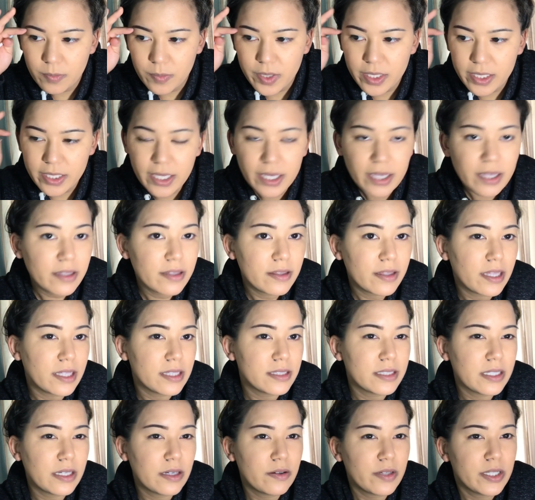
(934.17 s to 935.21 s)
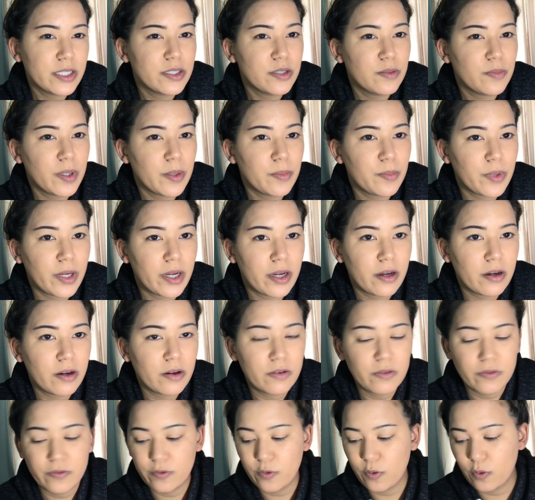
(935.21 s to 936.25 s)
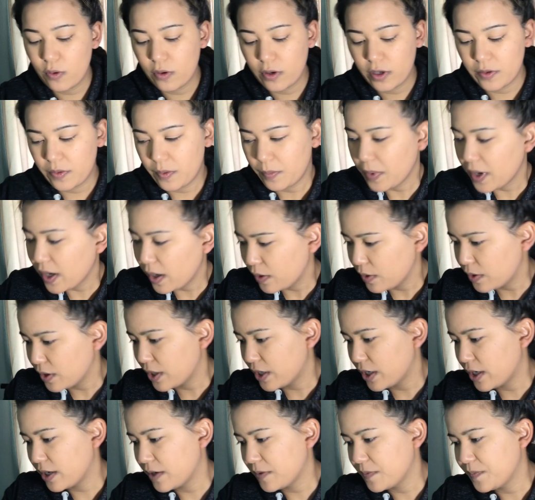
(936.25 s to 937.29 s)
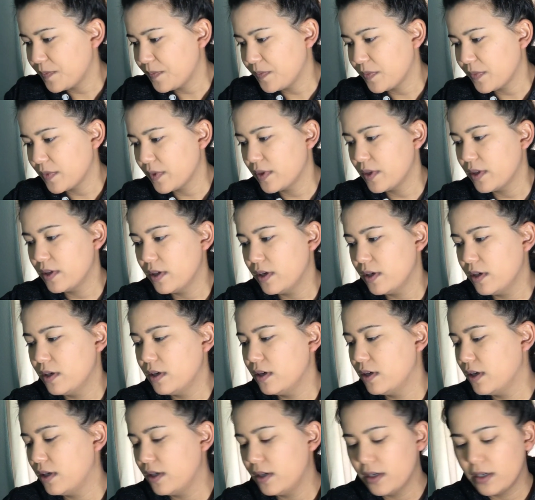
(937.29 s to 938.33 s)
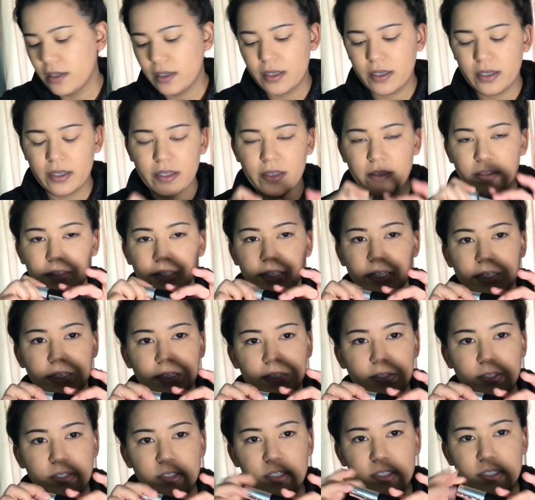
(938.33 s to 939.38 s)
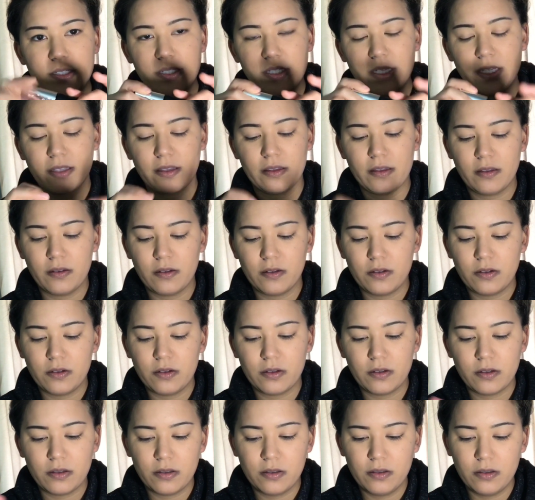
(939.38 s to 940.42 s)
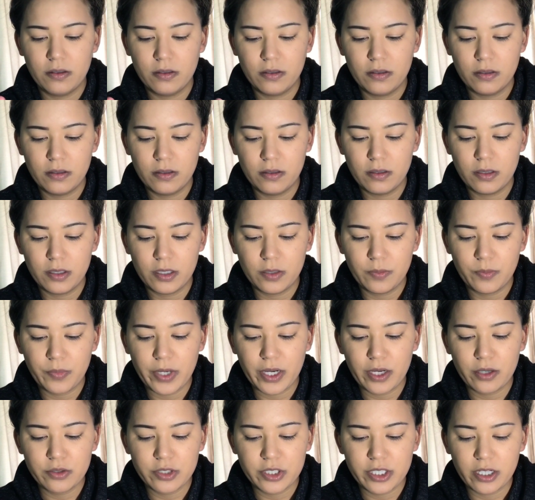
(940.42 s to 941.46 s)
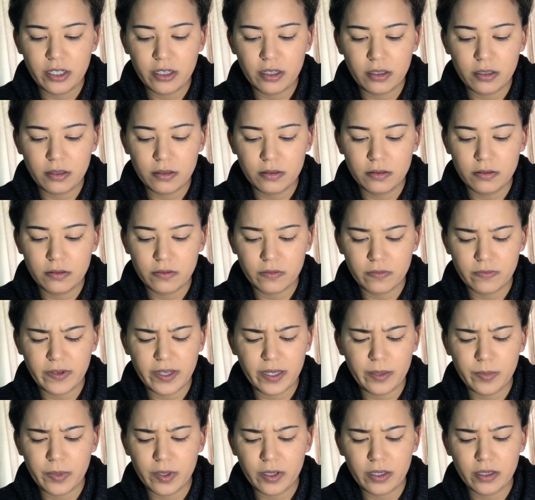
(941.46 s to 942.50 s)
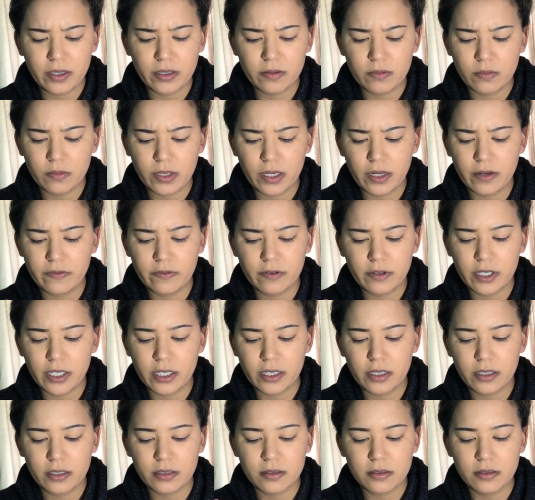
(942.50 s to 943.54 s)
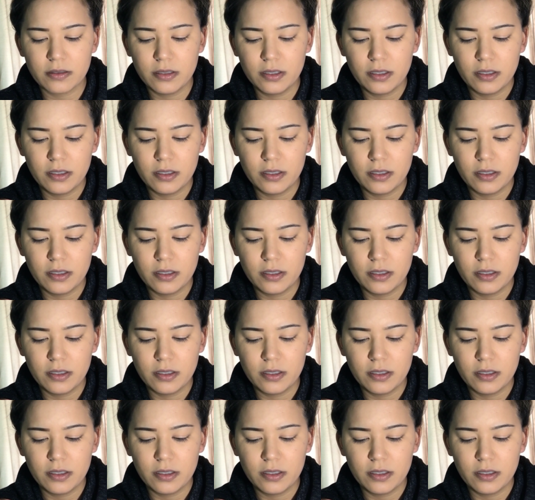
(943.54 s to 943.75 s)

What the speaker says: But yeah, that's how I do my brow for the powder. And then just take the little brow gel, fiber, whatever it is.